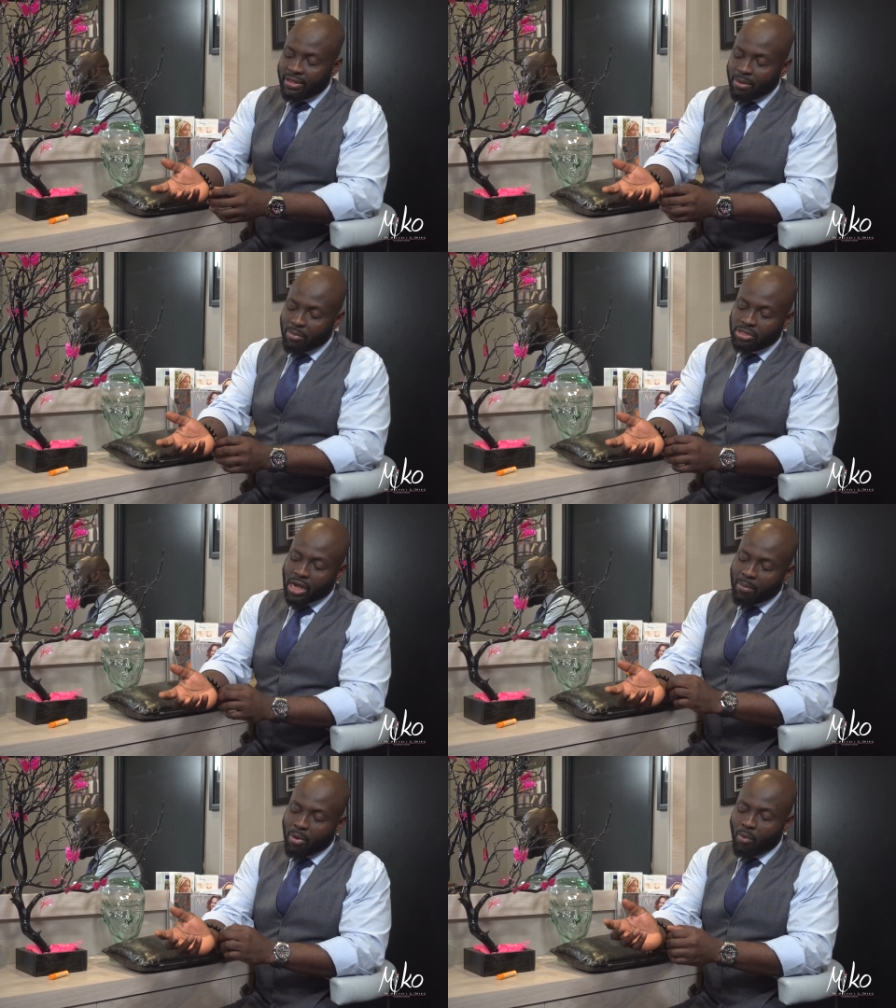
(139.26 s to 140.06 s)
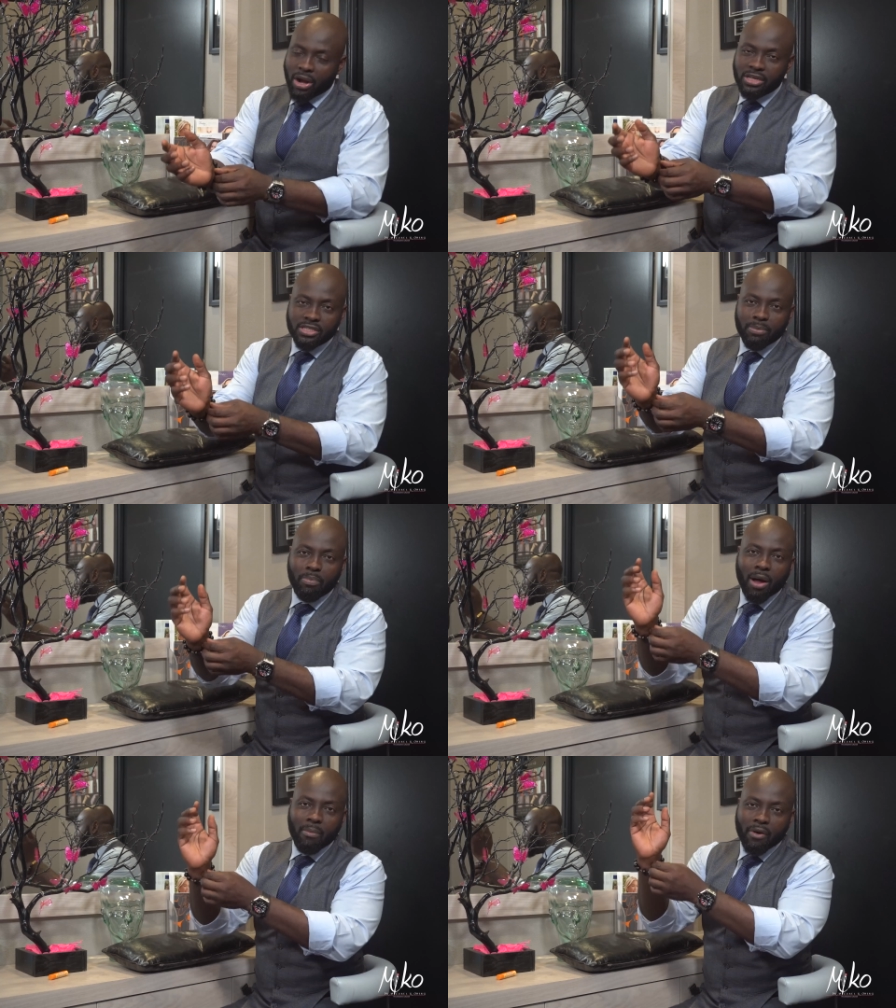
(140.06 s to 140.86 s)
The most common one is the
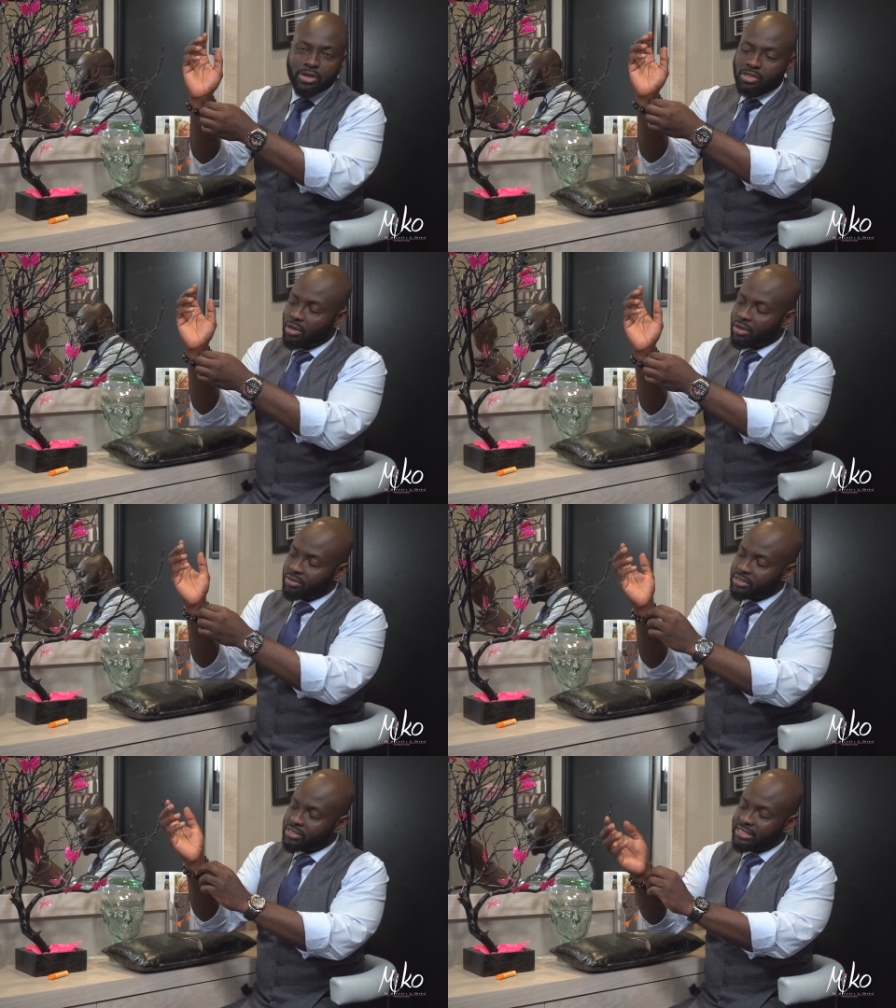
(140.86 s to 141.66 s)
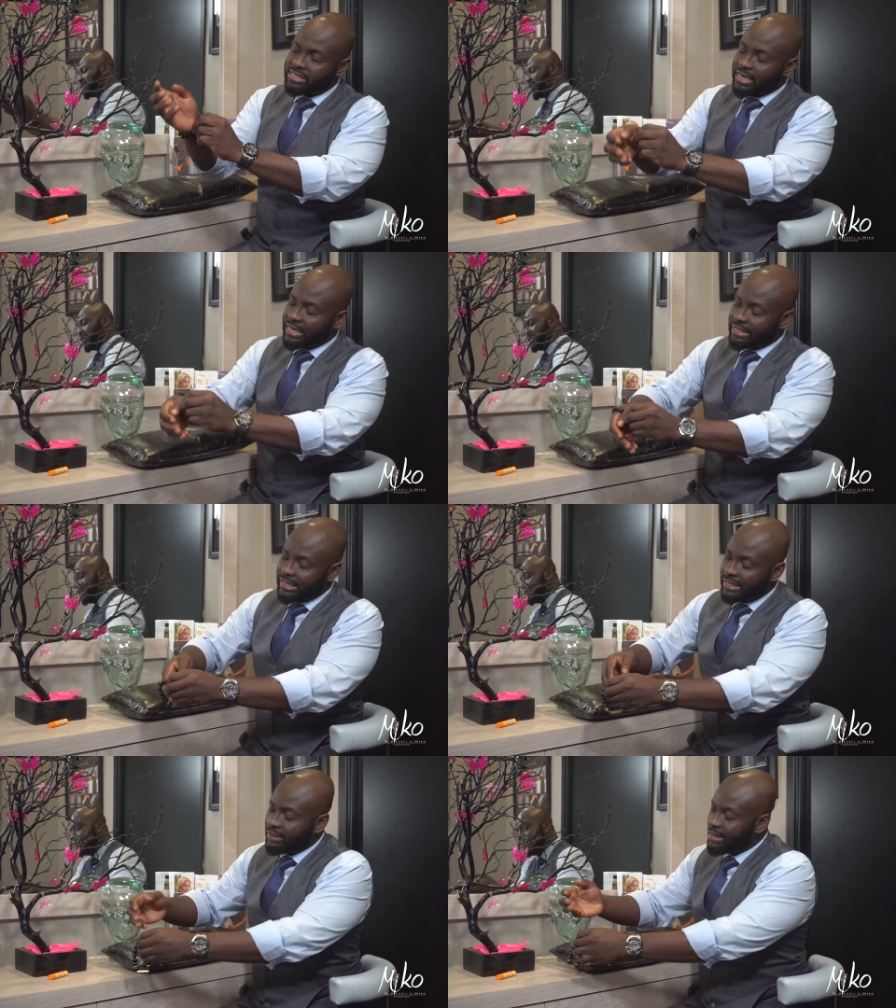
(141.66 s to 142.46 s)
palmaris longus. It's the
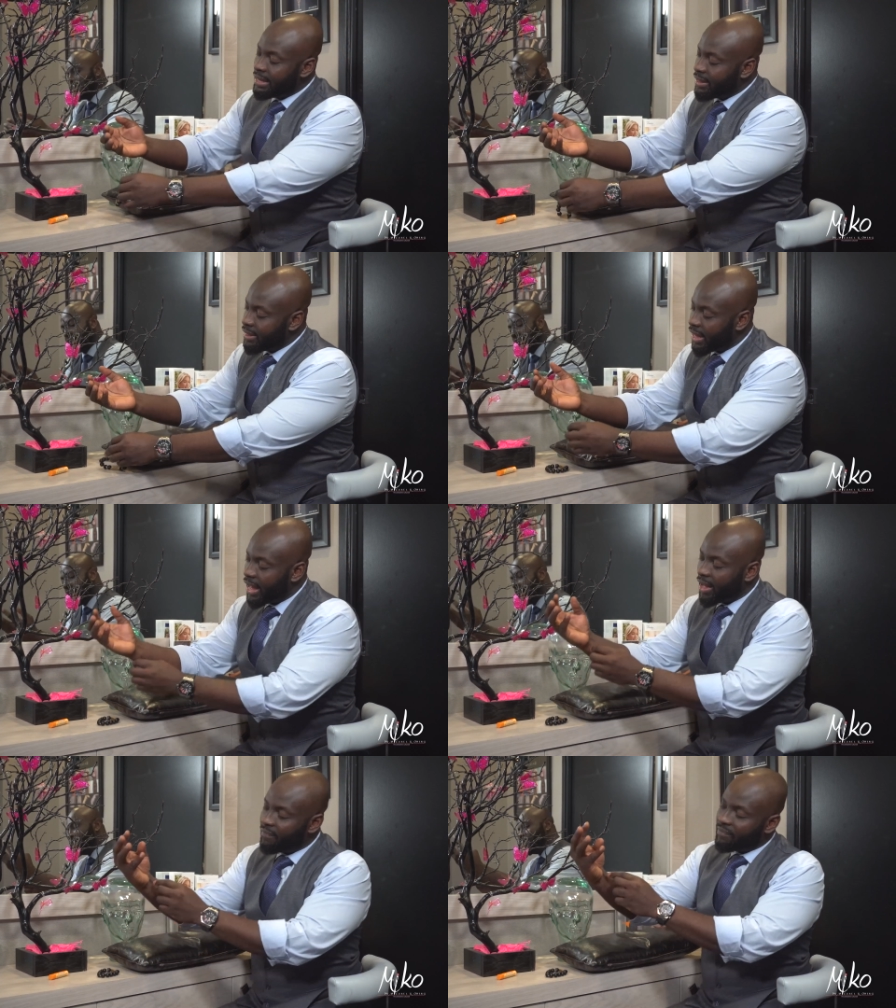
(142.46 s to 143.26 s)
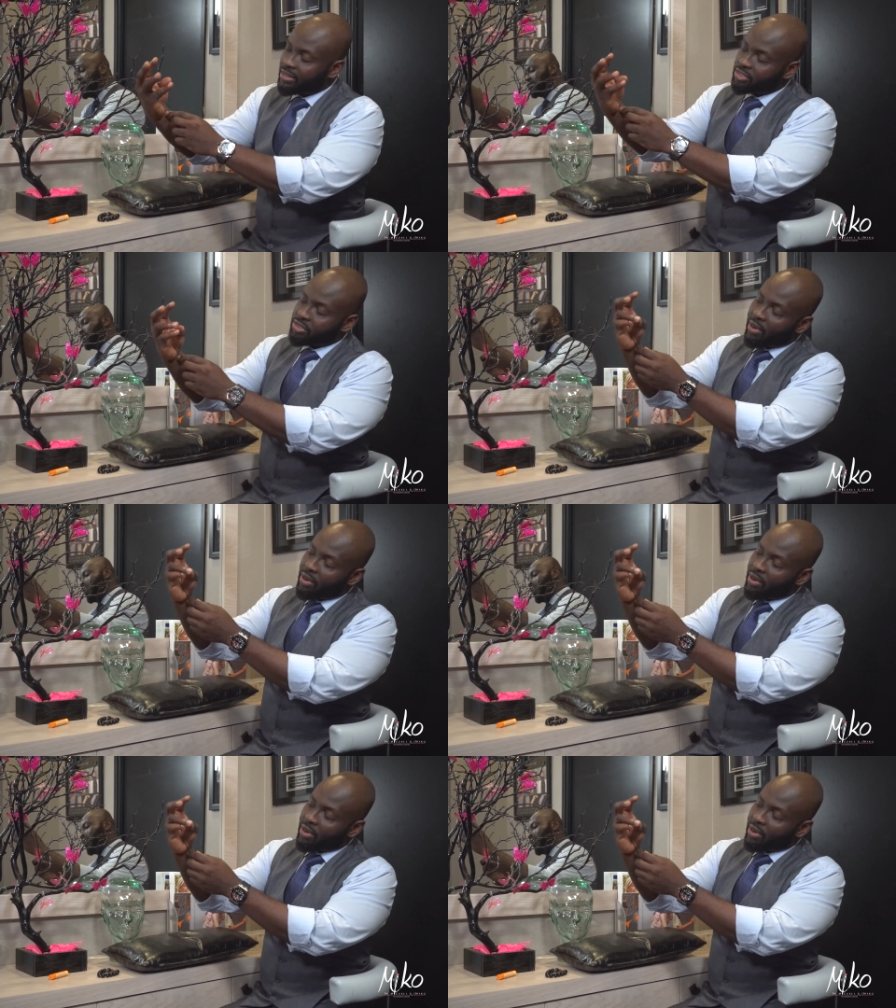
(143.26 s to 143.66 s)
tendon that is